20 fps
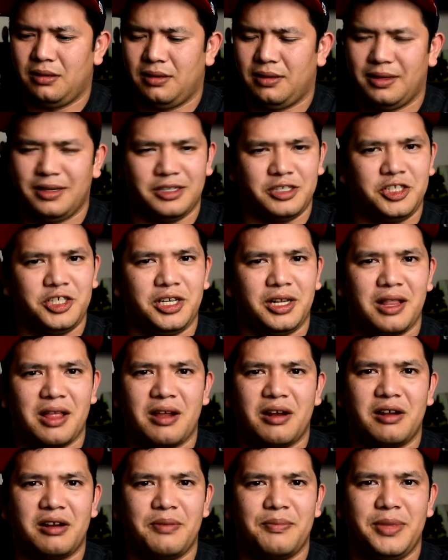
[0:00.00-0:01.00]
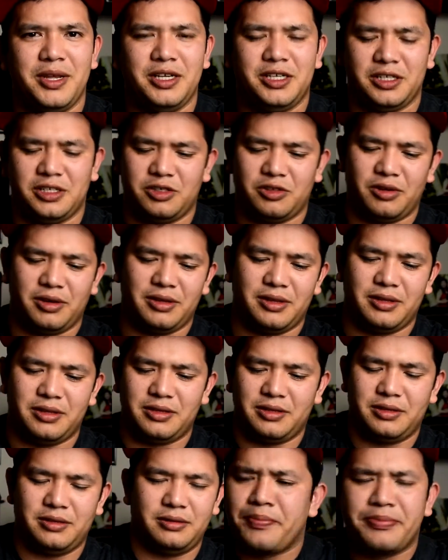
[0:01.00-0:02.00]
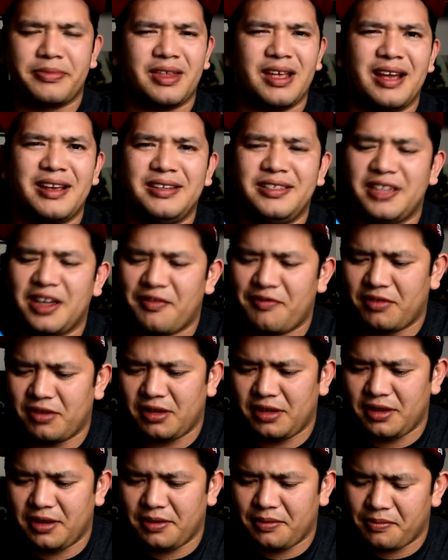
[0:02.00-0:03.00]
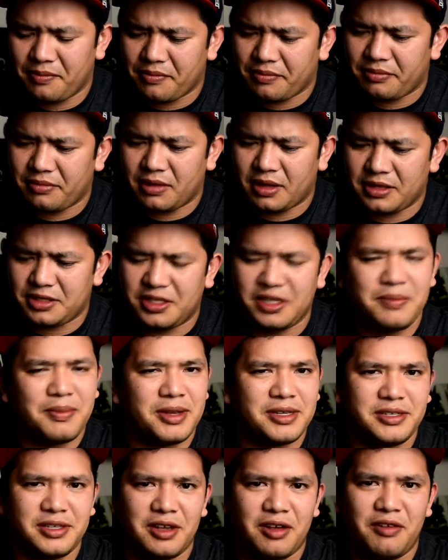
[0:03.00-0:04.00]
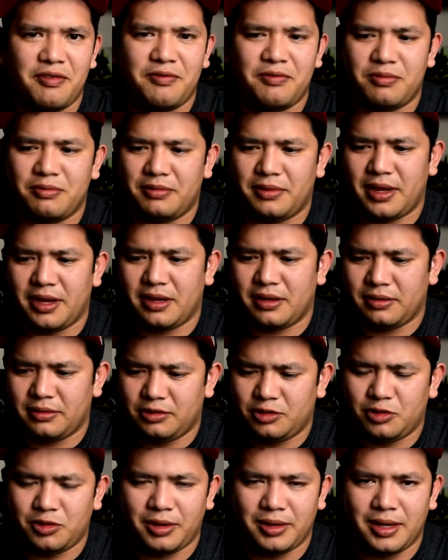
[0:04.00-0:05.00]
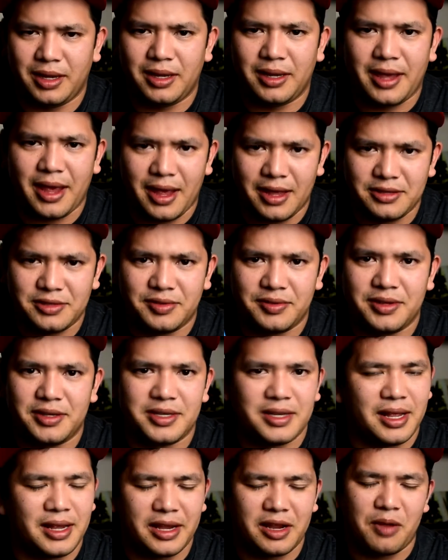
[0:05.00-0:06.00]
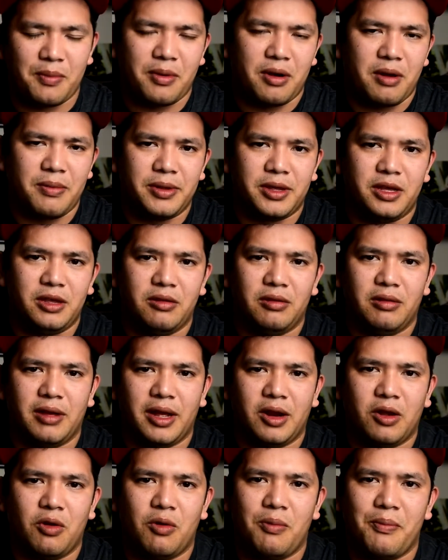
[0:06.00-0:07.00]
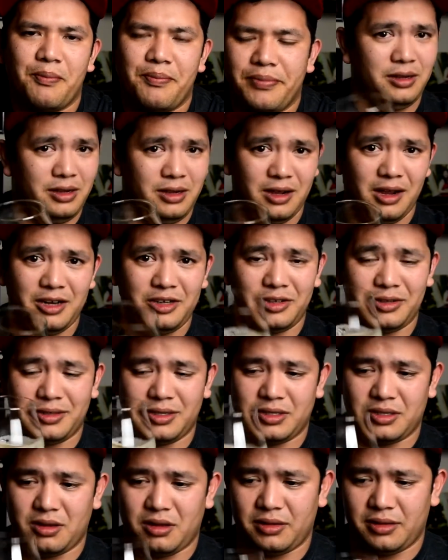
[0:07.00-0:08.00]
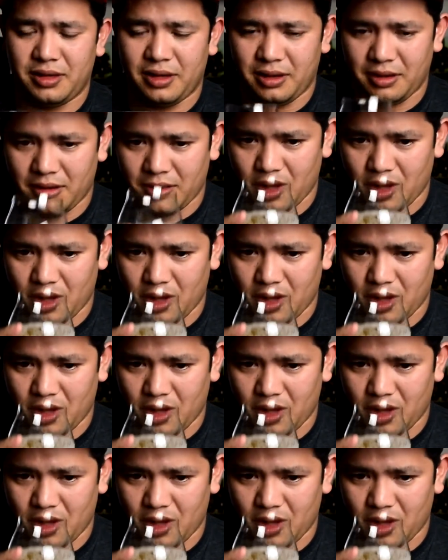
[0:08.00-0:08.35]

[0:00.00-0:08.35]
Just chill out on the beach and drink this. I can definitely see myself like drinking cans of this at like a barbecue at home. I drink this all day.